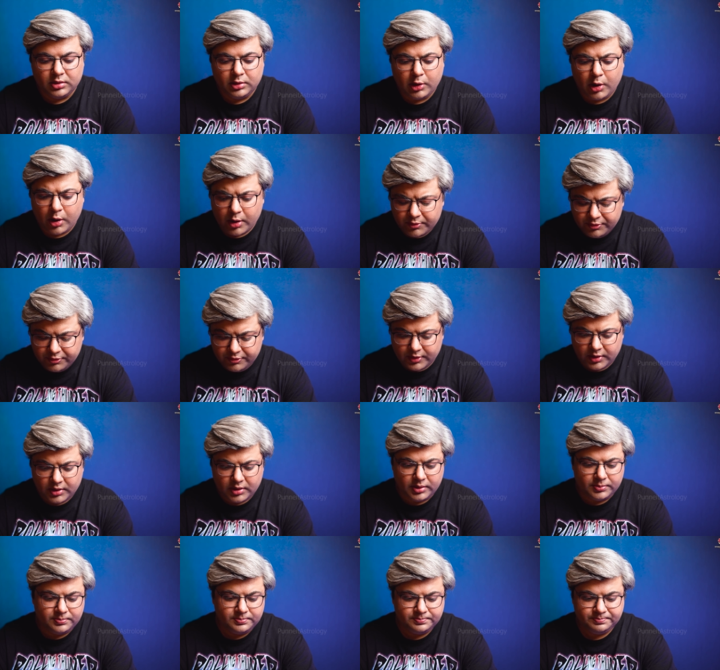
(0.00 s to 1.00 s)
lot of,
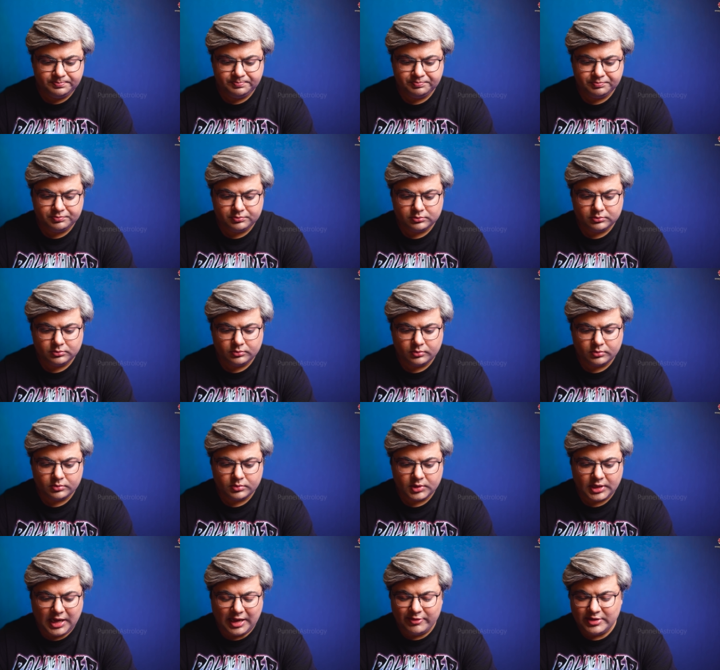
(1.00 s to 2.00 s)
uh,
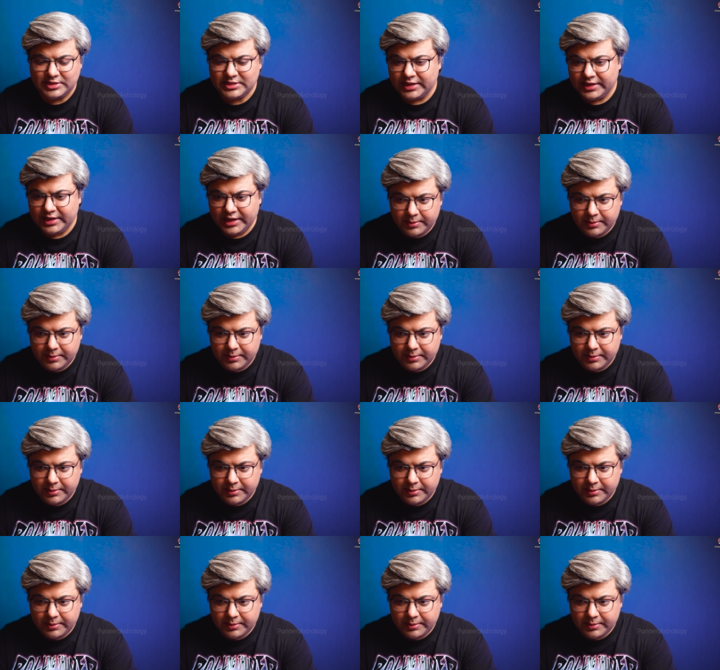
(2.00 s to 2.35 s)
I will say,